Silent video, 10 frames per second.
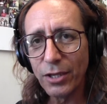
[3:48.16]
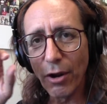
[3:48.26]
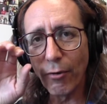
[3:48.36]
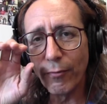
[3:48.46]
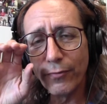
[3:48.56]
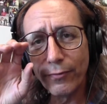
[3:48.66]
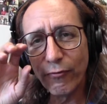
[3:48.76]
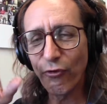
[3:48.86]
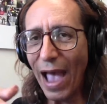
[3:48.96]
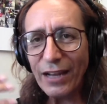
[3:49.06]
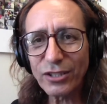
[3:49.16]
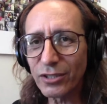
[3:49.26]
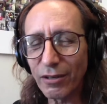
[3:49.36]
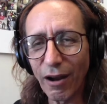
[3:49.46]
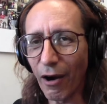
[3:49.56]
you know, facts
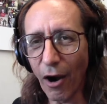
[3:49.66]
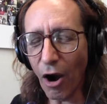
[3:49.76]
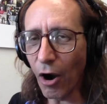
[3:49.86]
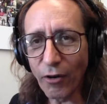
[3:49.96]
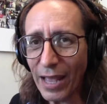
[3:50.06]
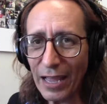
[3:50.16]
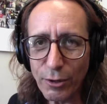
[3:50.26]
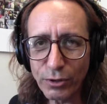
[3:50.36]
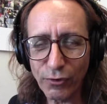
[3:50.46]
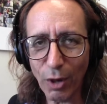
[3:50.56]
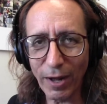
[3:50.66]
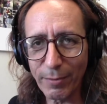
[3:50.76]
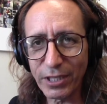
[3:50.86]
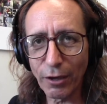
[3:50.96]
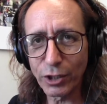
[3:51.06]
are, not that useful all by
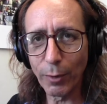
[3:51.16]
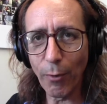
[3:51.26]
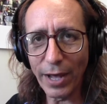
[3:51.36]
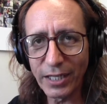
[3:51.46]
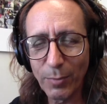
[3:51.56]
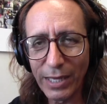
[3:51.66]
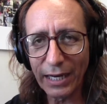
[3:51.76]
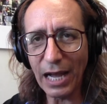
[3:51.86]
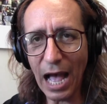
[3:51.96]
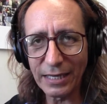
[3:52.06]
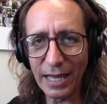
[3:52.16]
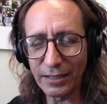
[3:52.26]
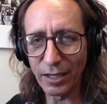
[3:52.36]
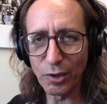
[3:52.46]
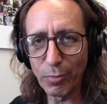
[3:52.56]
themselves, so we want it to be in a
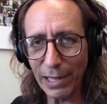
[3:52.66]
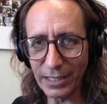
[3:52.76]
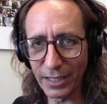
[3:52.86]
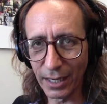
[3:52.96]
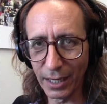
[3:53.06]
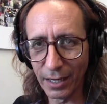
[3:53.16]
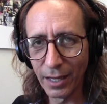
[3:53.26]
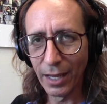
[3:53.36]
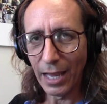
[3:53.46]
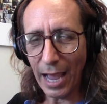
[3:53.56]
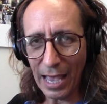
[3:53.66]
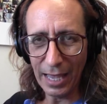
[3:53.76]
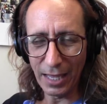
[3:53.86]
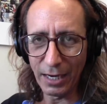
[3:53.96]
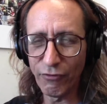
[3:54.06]
context that you place it in.
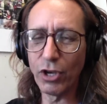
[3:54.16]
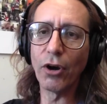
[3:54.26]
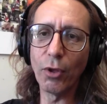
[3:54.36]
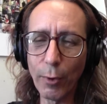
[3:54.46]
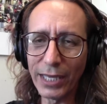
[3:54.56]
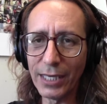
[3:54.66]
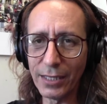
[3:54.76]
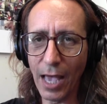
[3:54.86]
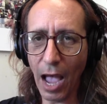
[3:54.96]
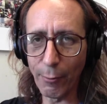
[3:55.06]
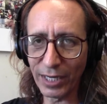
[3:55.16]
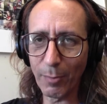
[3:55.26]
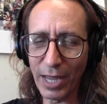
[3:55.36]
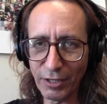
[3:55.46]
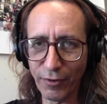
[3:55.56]
And if you go to the wiki, the
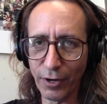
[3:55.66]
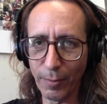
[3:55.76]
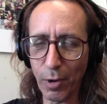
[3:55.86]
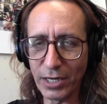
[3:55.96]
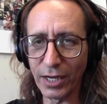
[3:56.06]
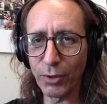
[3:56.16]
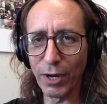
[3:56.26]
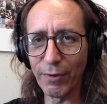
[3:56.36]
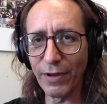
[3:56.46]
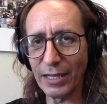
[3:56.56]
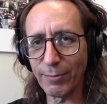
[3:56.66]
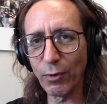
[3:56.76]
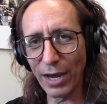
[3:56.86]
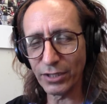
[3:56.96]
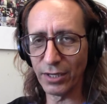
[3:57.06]
iWiki page for Project 3, we've got some
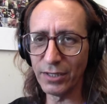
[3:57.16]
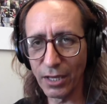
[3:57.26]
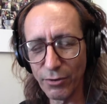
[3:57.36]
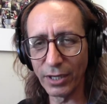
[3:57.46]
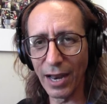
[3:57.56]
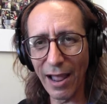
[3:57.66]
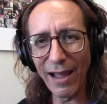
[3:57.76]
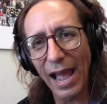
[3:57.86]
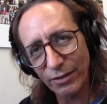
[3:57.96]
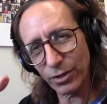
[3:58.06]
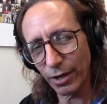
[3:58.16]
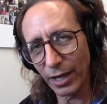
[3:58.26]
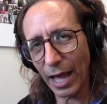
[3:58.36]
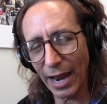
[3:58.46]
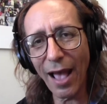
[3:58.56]
questions that you can answer
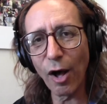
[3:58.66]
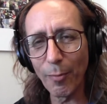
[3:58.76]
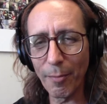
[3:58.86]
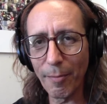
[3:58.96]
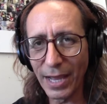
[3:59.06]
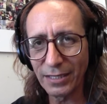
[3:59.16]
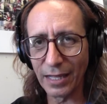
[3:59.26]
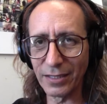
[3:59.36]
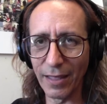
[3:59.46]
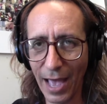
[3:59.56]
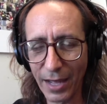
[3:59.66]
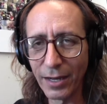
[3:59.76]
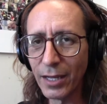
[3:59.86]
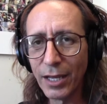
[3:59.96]
to kind of help make sense of that.